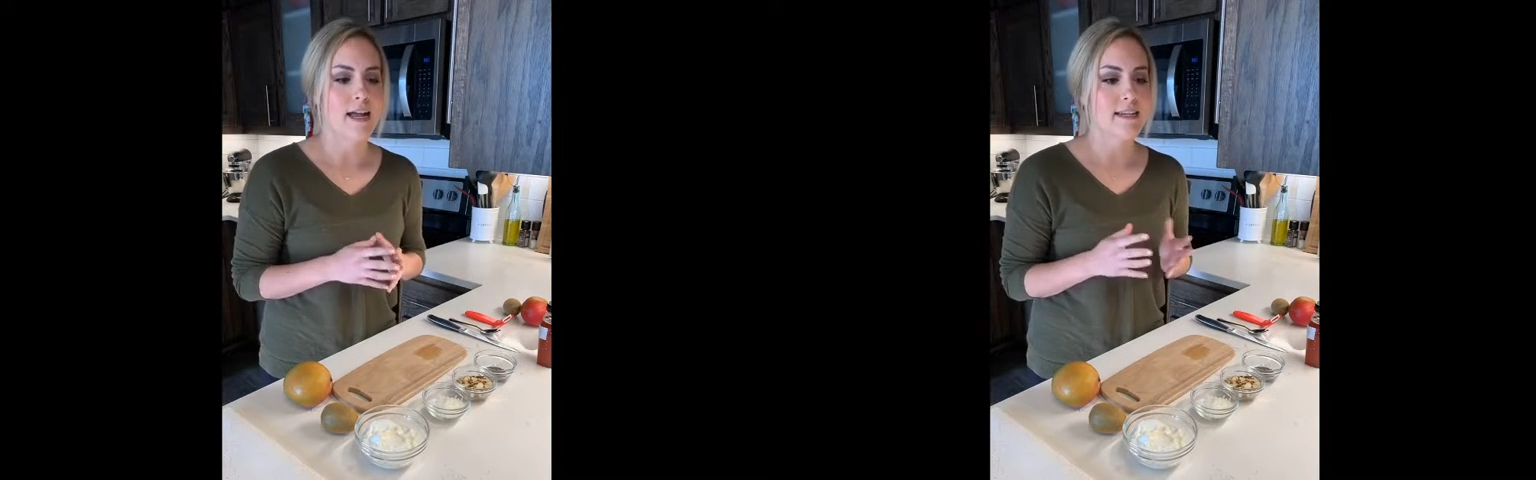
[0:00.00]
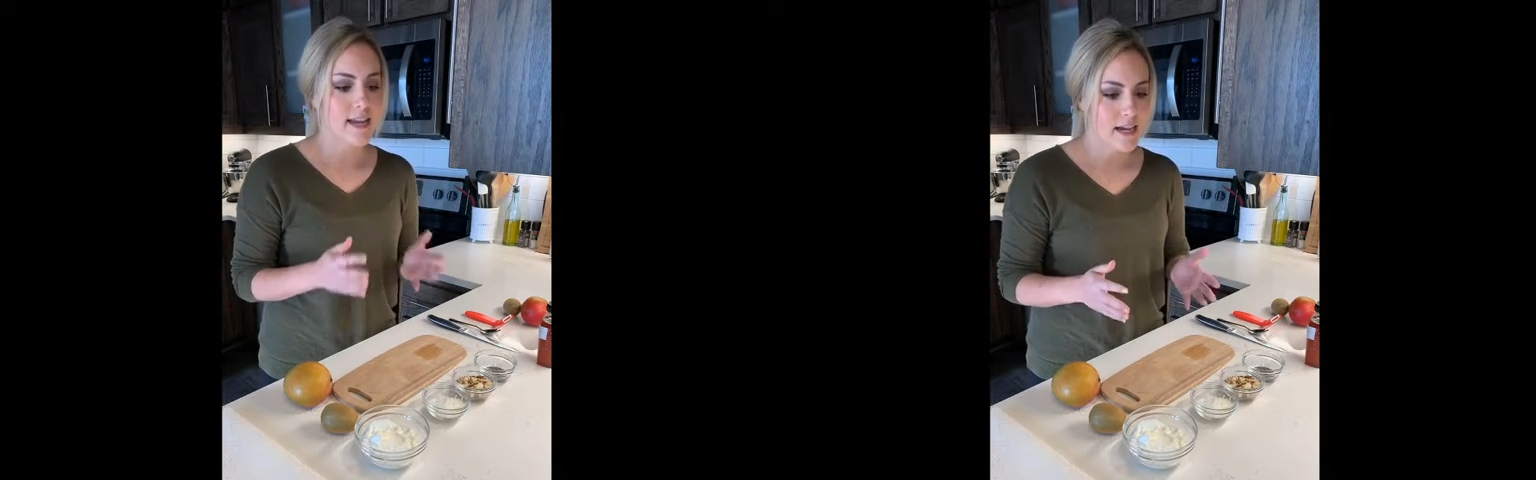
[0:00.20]

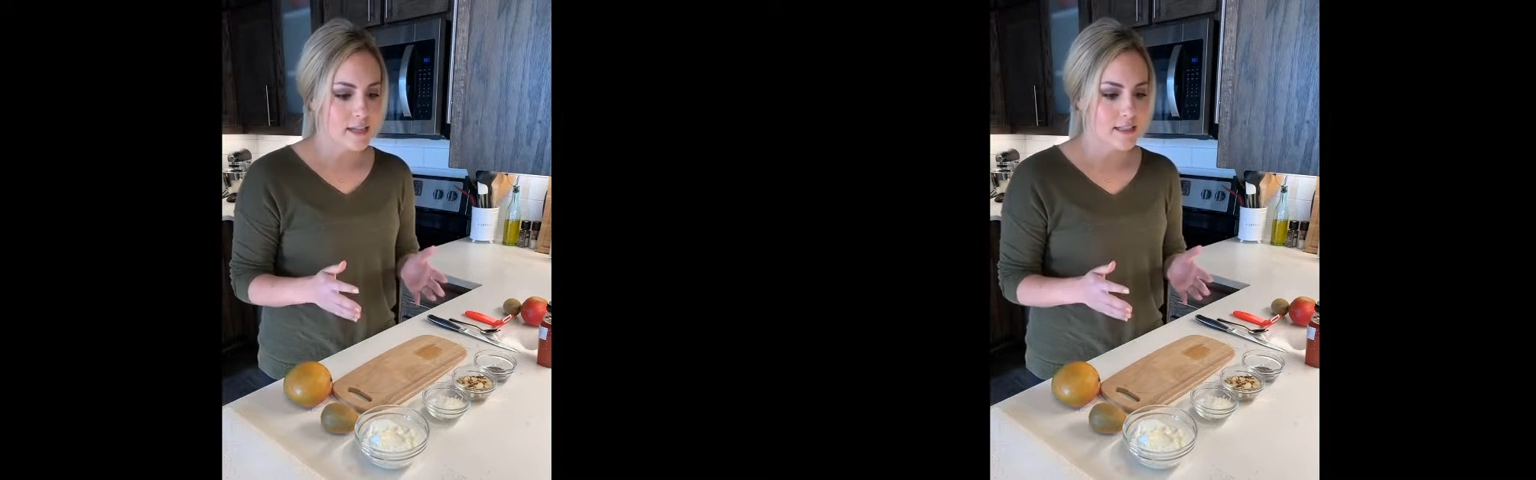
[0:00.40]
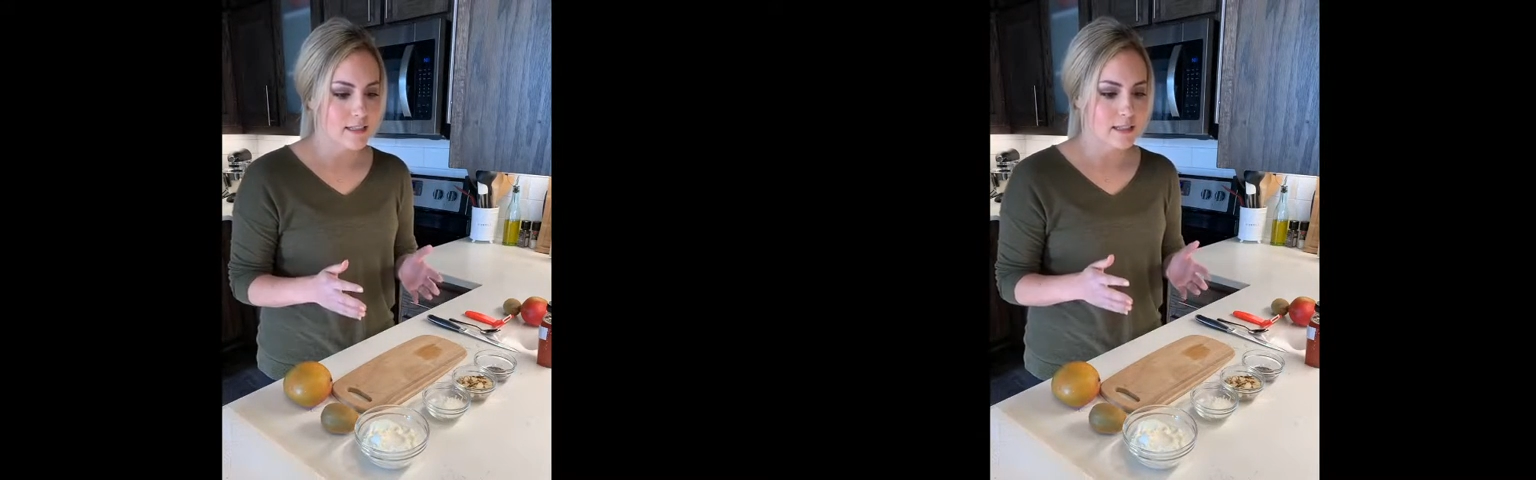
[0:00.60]

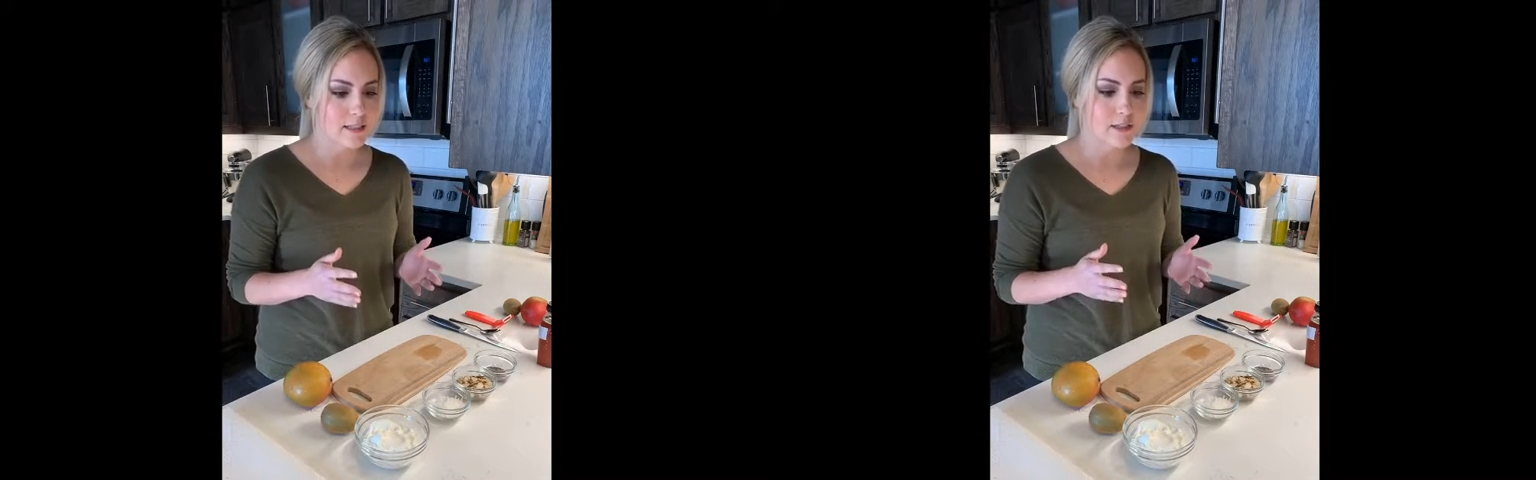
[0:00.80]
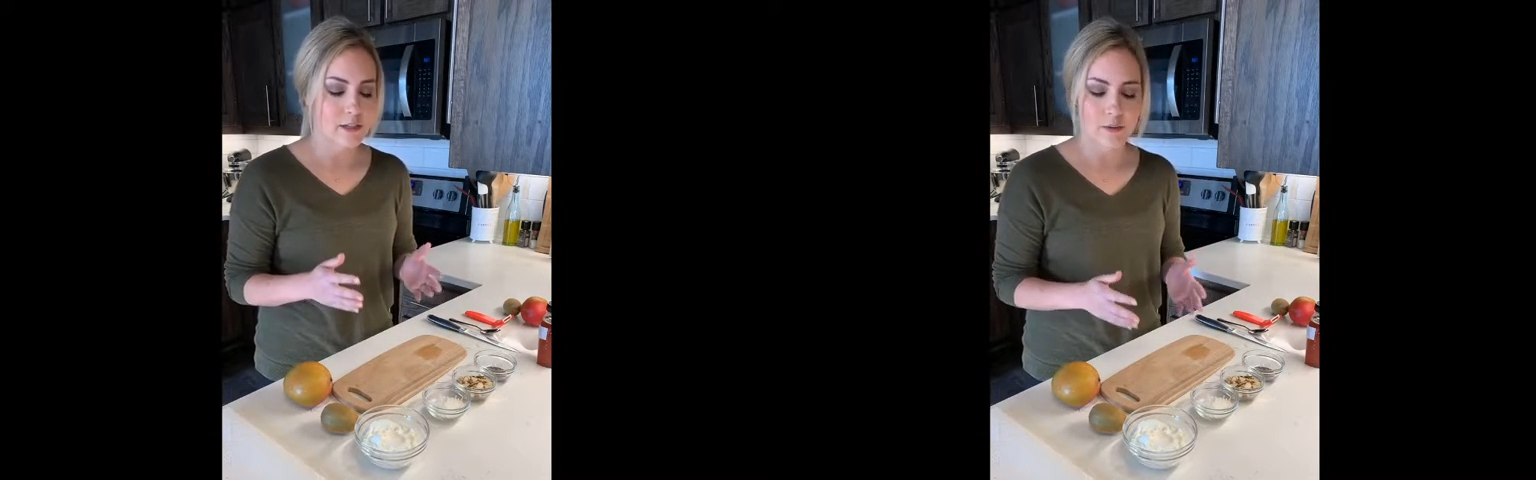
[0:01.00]
Next is
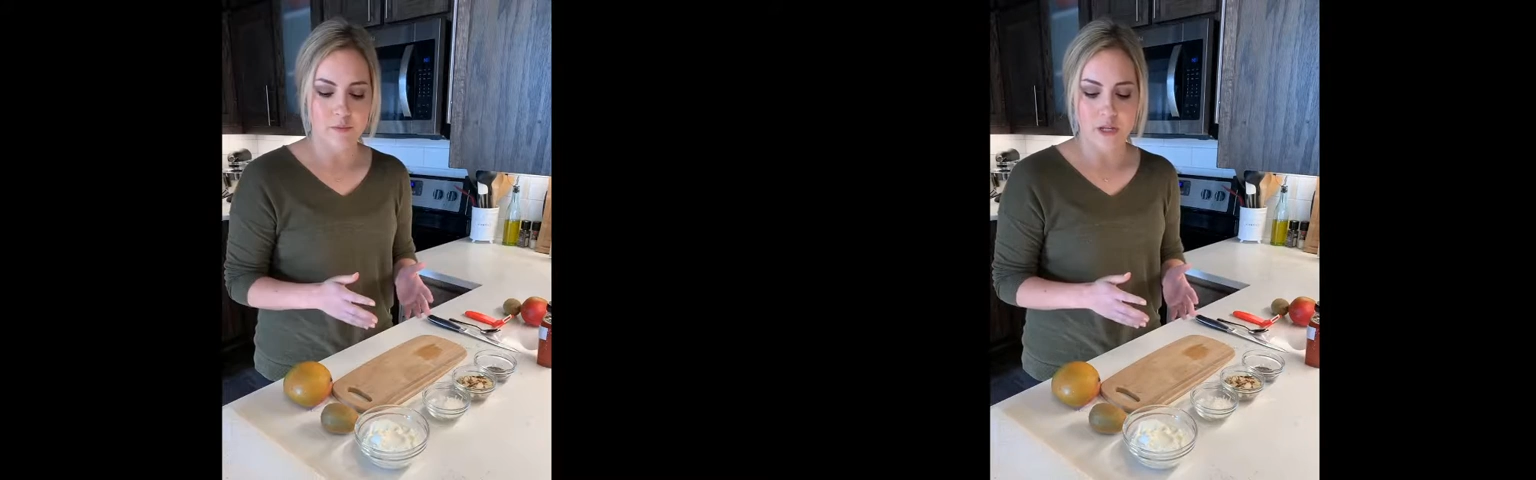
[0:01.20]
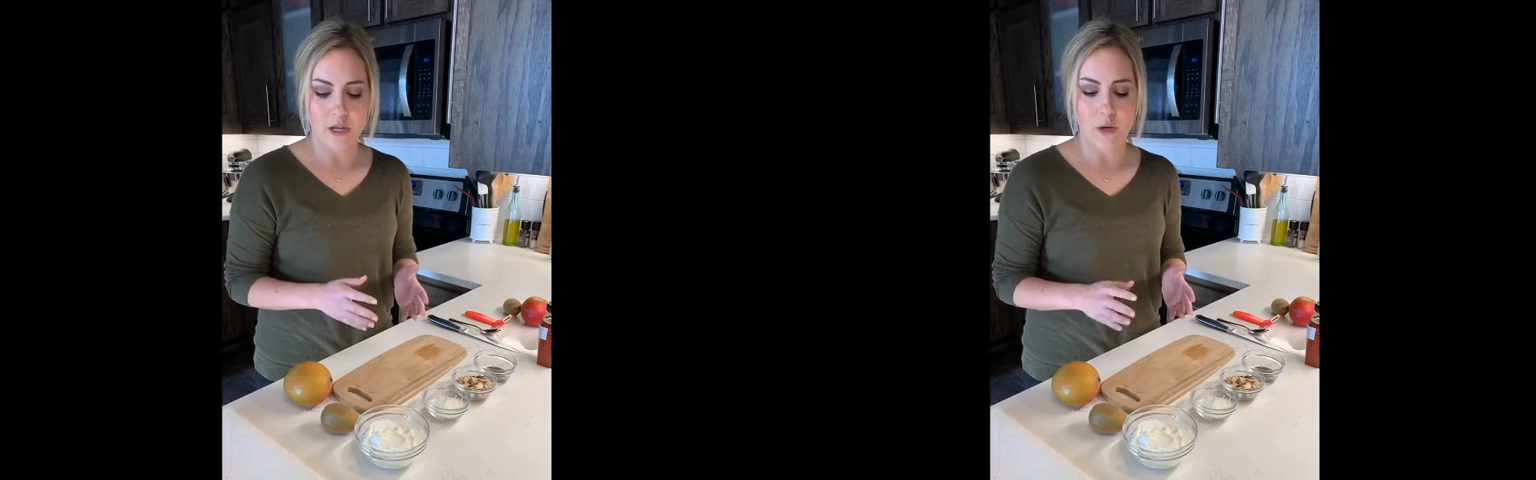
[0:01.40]
going to
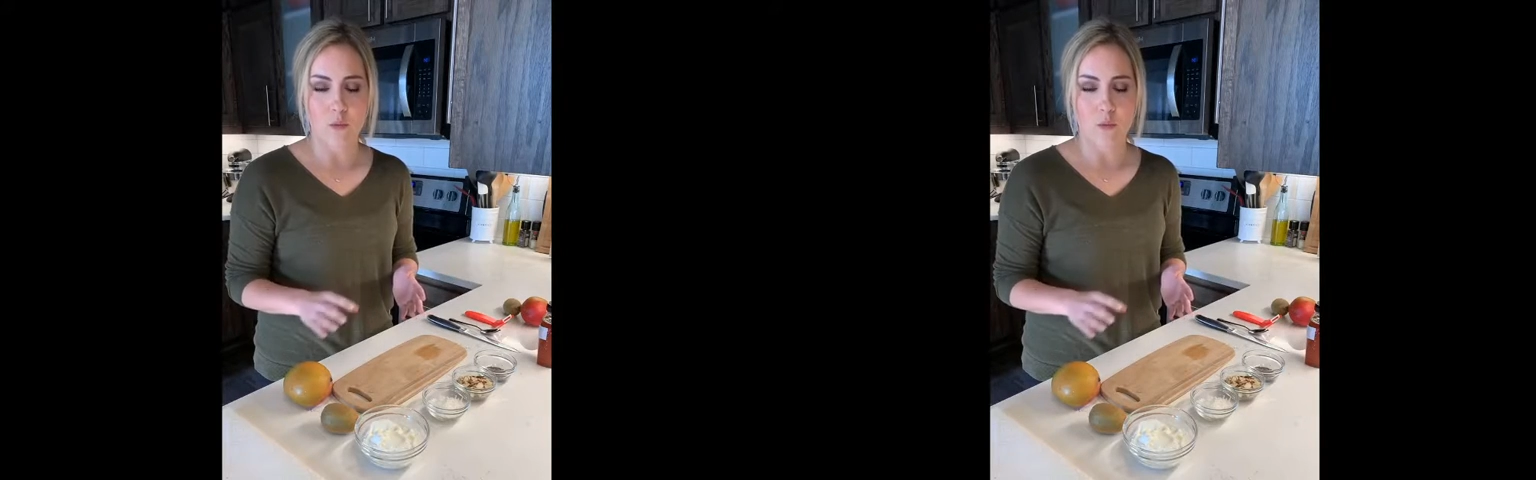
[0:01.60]
be